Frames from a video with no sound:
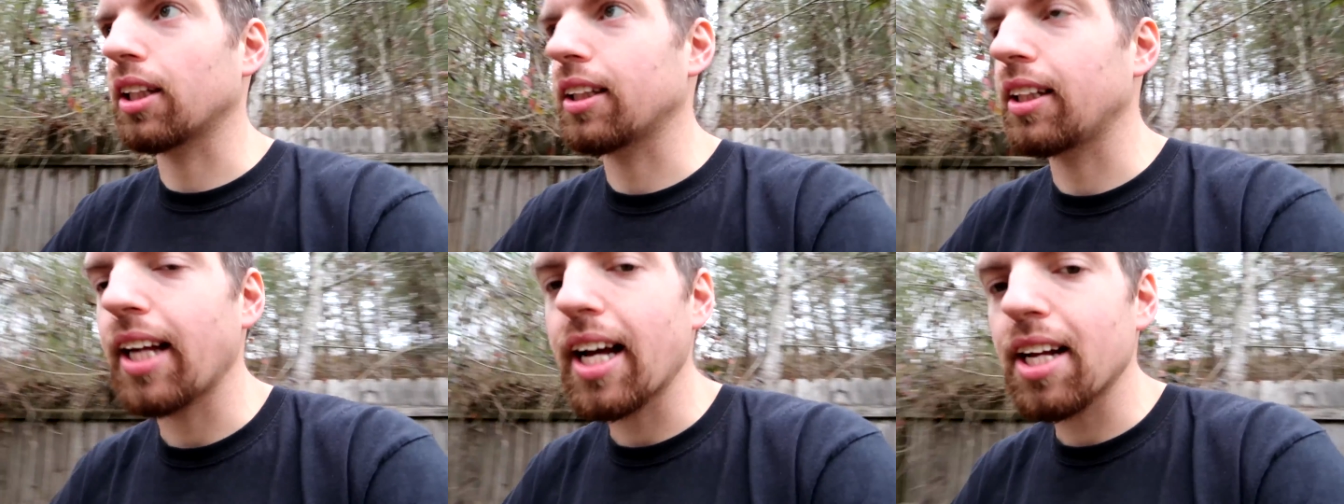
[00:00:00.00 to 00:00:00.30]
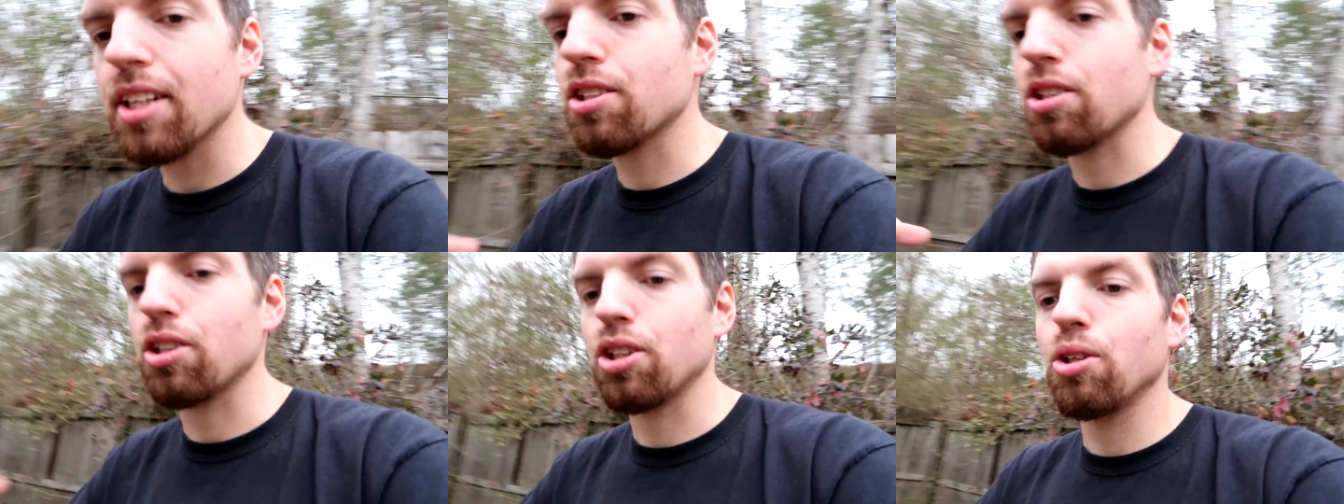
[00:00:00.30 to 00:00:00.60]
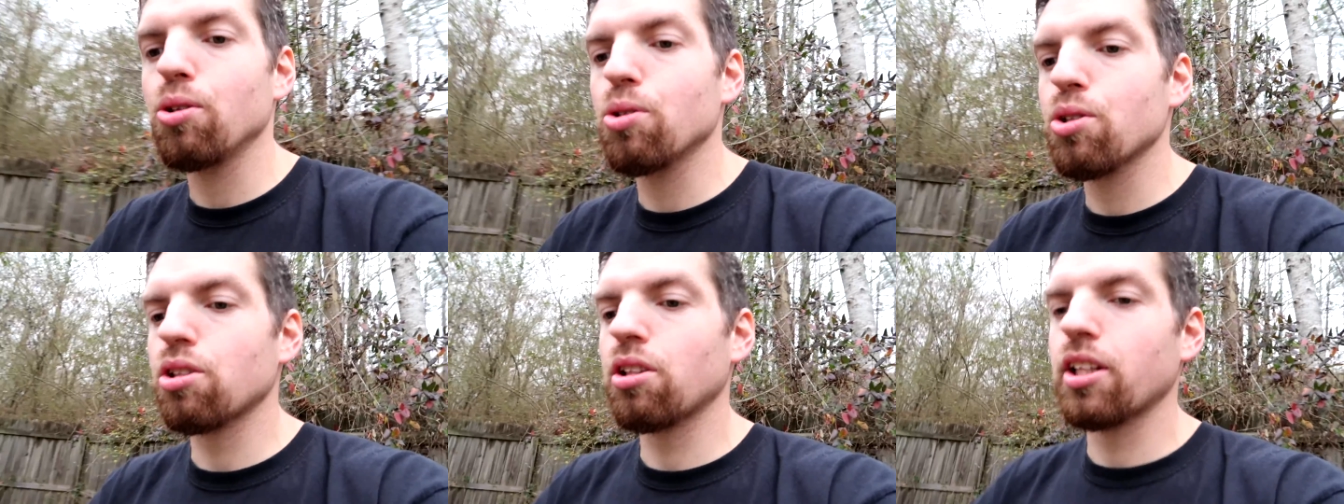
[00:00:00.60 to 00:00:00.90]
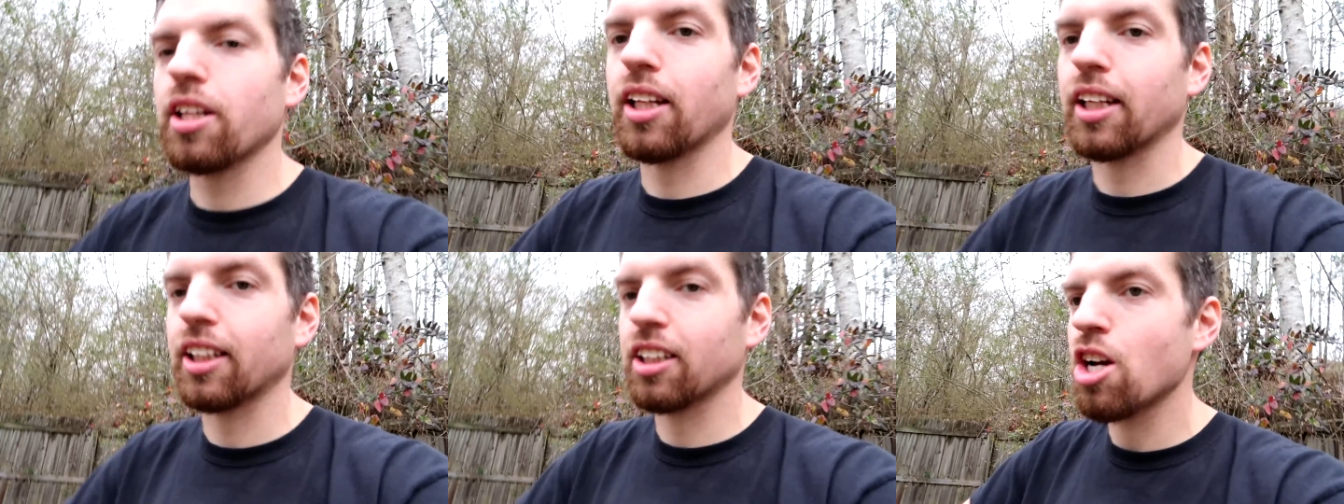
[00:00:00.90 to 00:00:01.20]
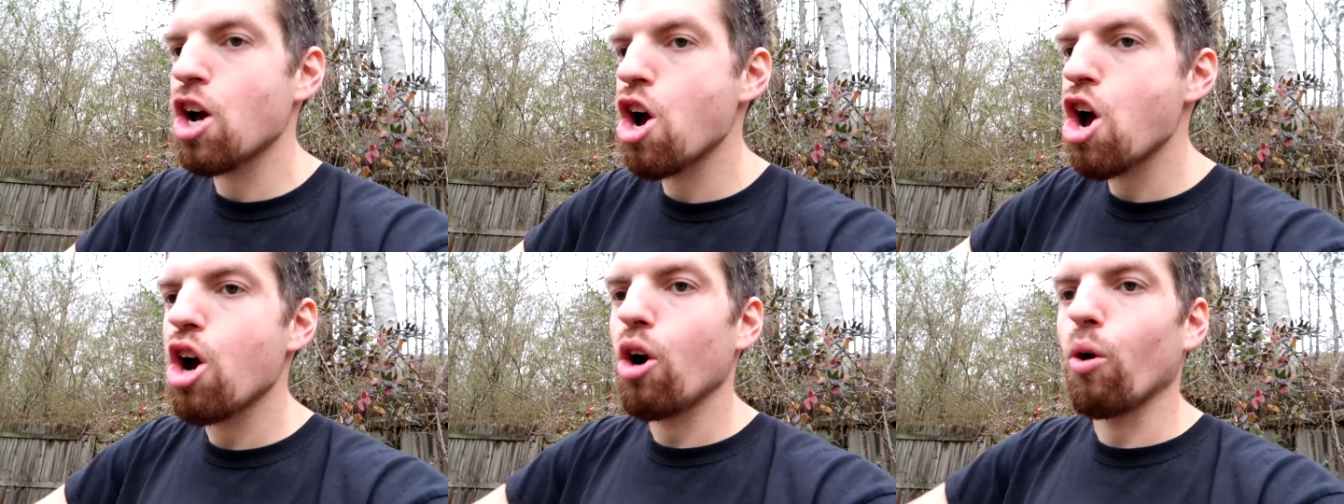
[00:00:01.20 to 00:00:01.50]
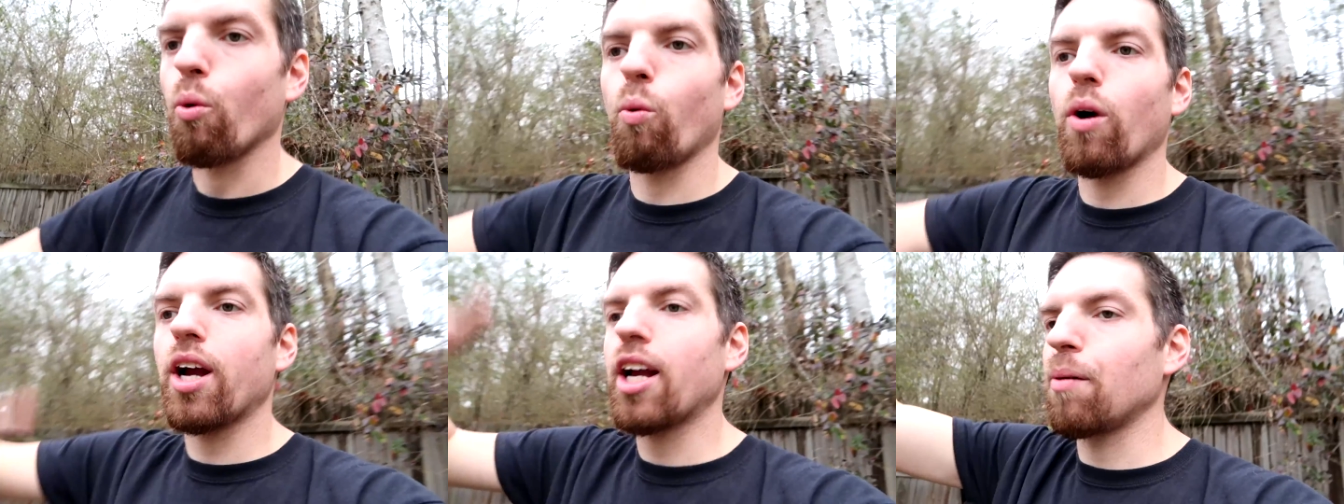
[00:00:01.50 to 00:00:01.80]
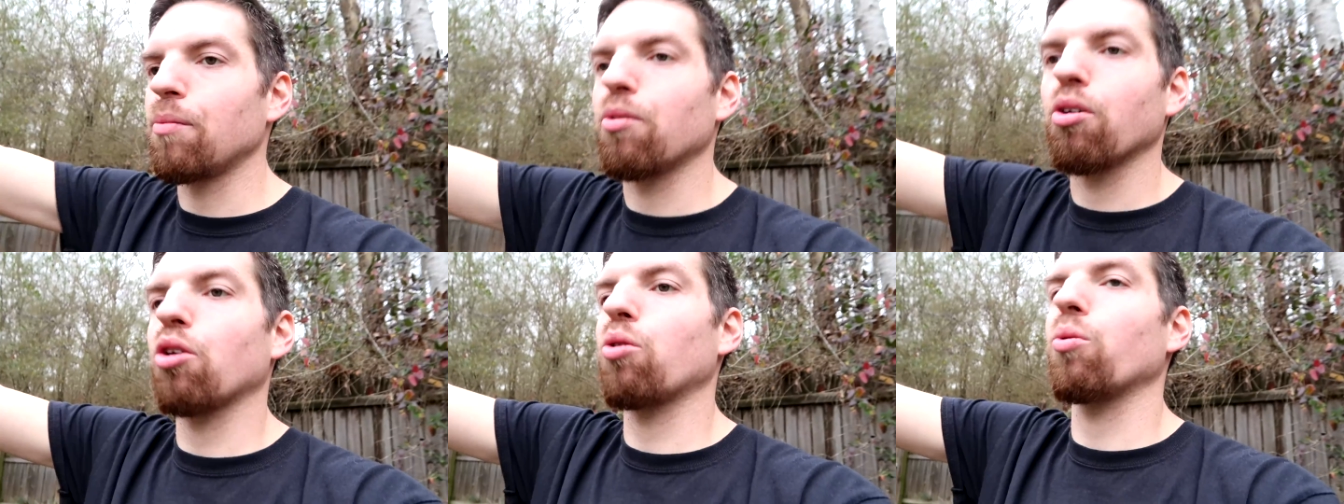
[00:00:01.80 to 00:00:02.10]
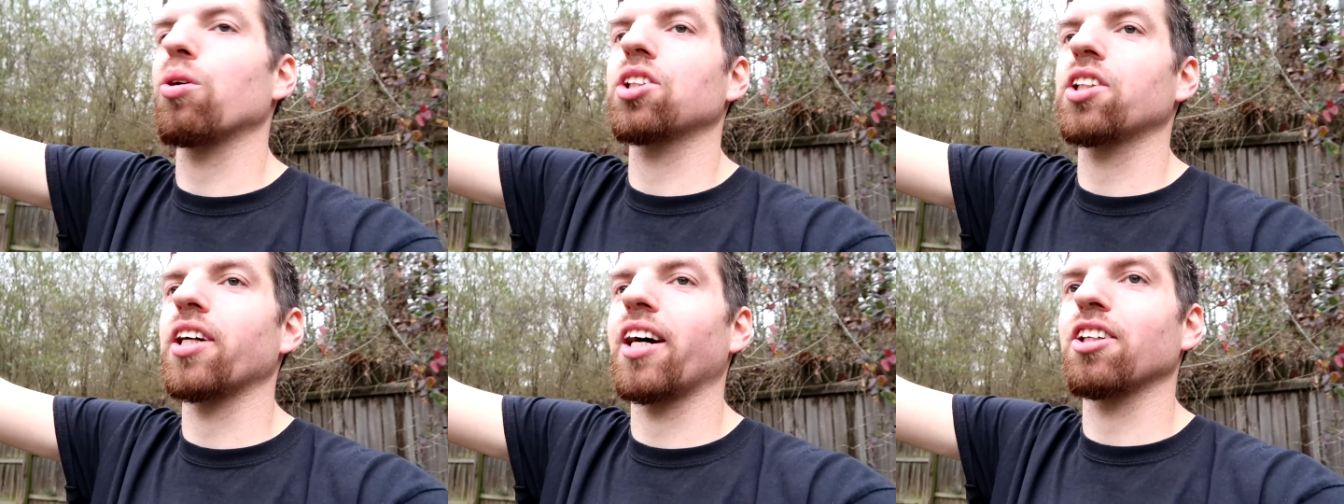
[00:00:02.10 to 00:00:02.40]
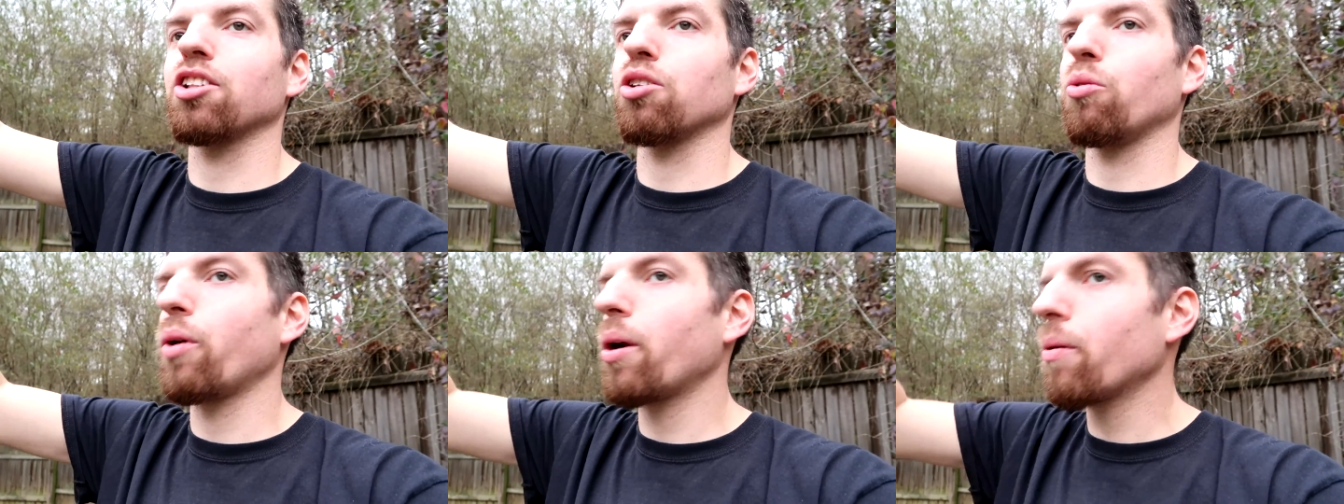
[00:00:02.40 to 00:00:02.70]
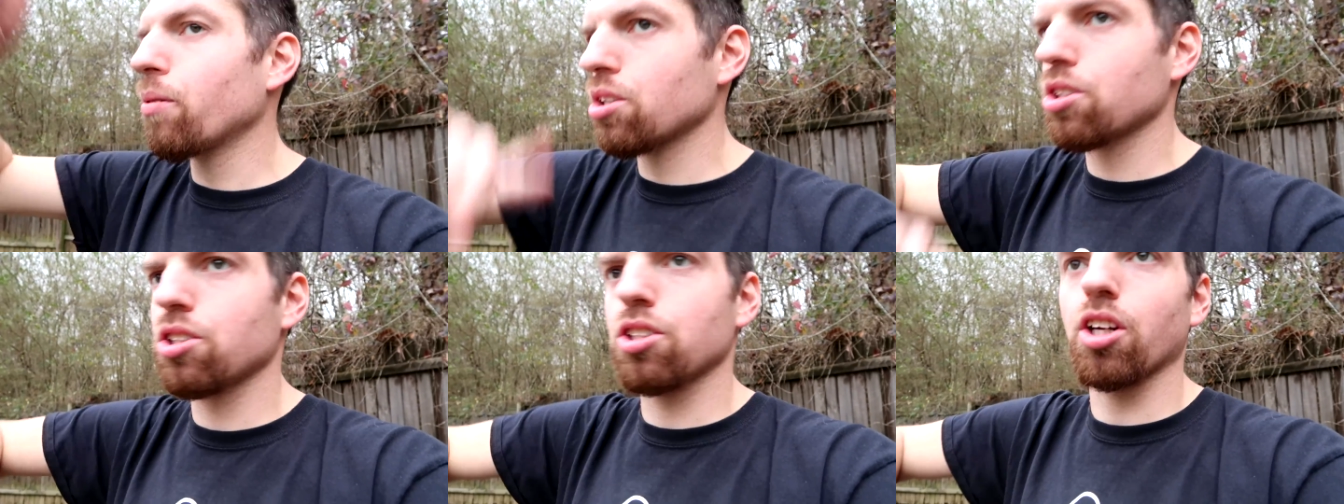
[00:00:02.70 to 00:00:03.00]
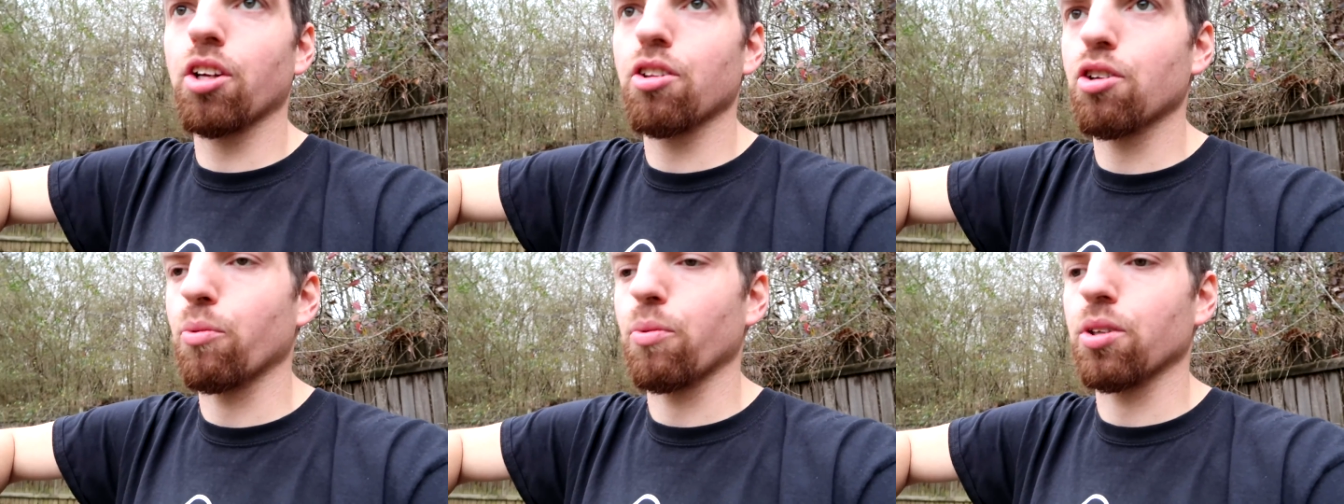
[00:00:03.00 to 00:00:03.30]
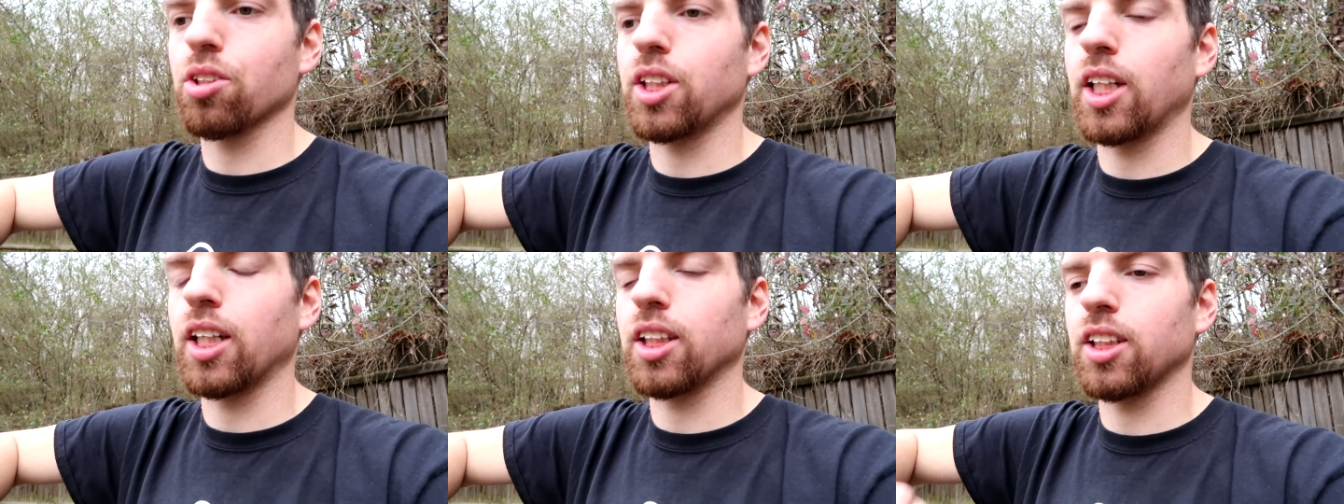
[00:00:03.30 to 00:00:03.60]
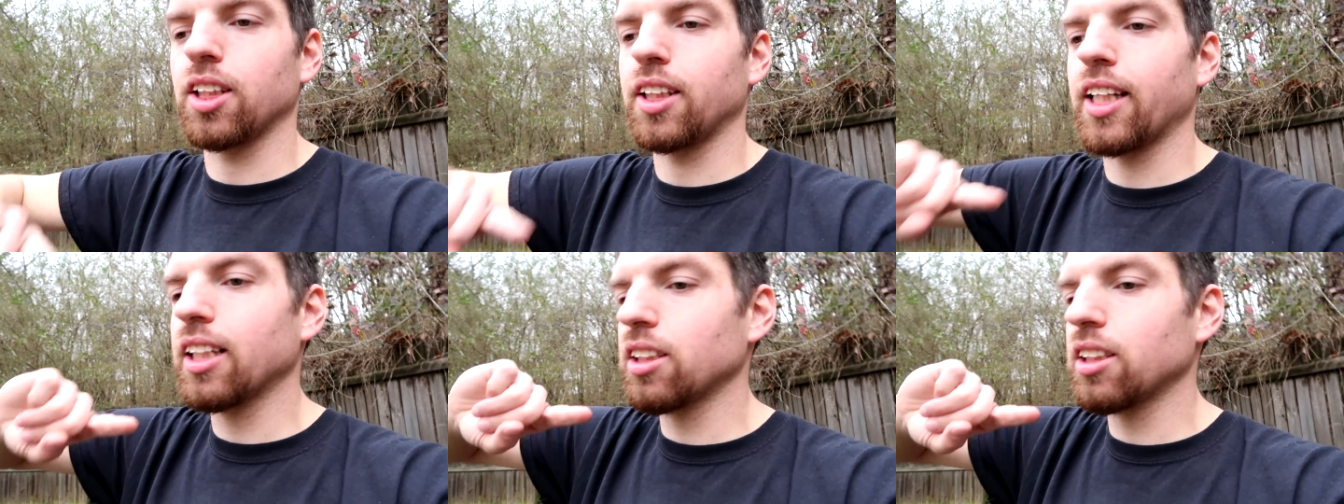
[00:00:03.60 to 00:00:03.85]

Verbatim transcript: Like, that's usually, like, way up north Wisconsin. We were southern Wisconsin.